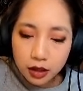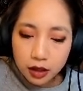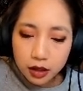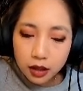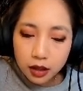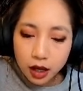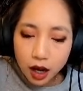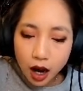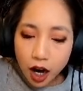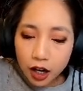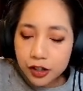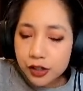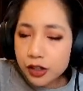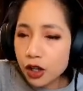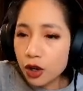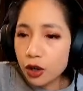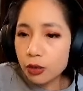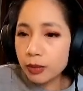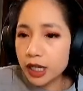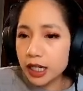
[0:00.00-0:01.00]
Oxo
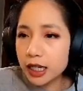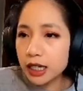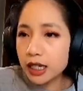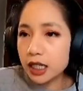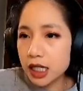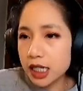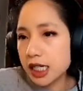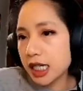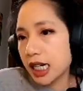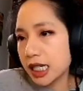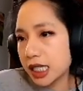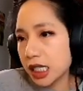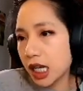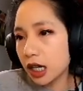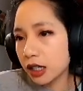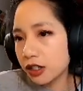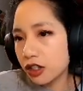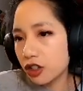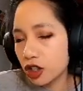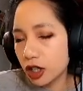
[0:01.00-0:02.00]
meaning contains
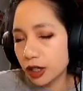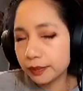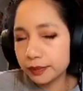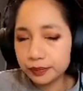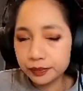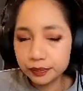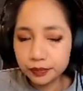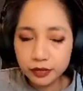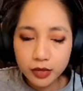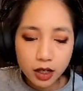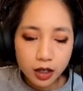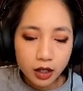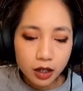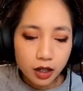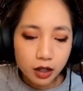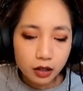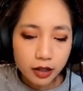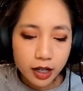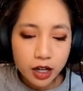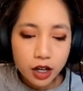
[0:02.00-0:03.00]
oxygen. All
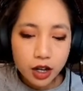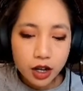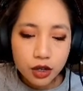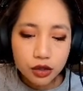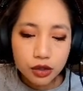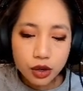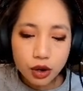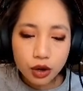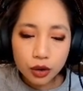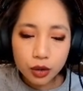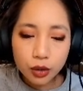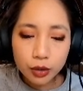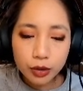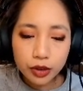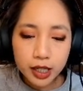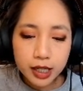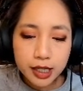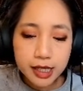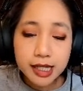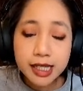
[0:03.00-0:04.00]
right, so the
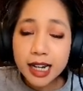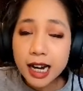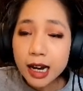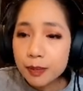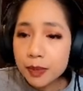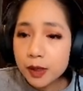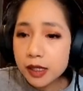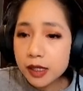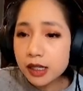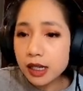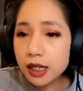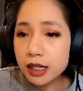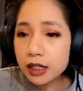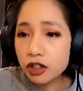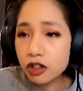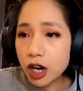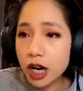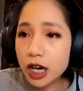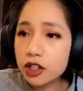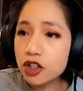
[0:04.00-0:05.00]
steps and
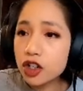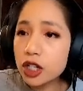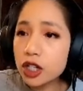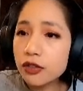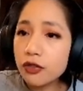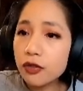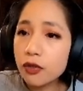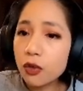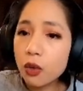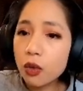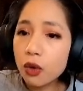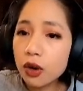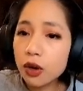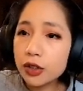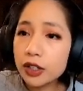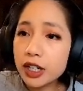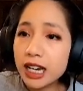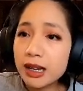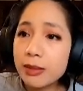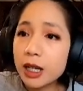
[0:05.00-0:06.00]
strategy for
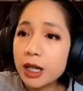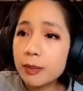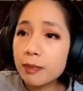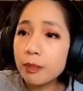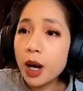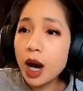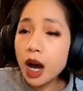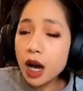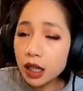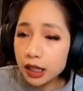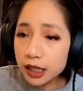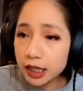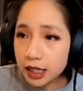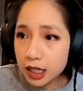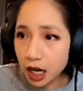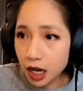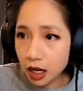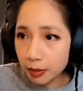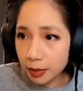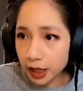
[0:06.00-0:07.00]
naming
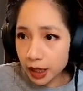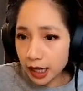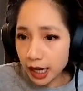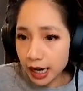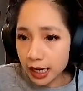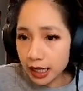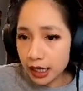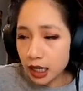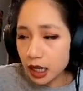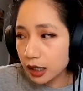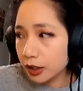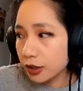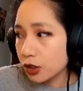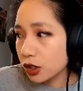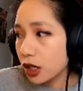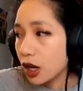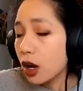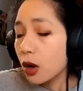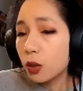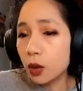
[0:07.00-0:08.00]
polyatomic anions.
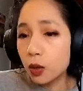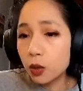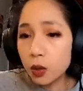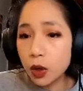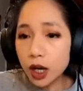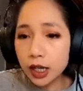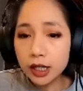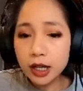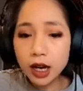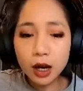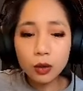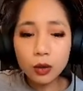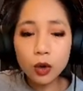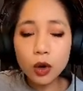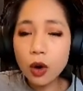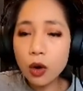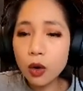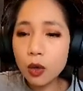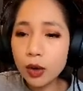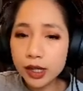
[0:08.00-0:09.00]
Well, one, I will
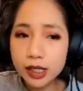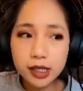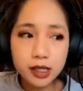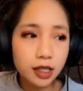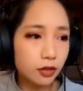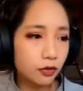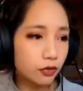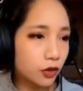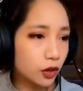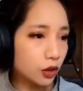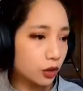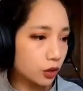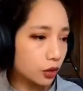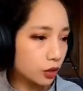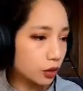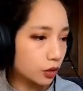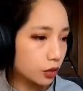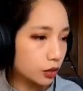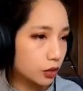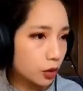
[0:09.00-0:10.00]
always give
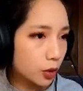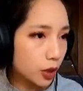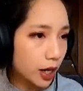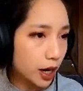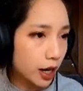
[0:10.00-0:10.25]
you, do I have